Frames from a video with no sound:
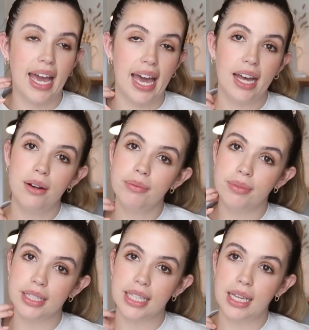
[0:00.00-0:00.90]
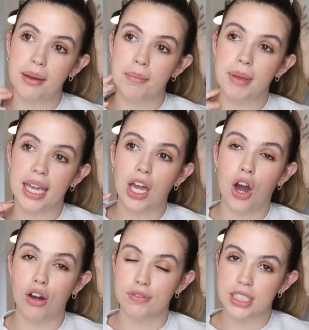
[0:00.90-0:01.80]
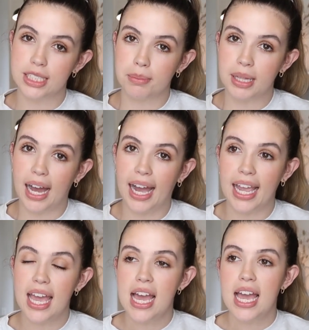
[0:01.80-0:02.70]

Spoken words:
I had a really big oversupply,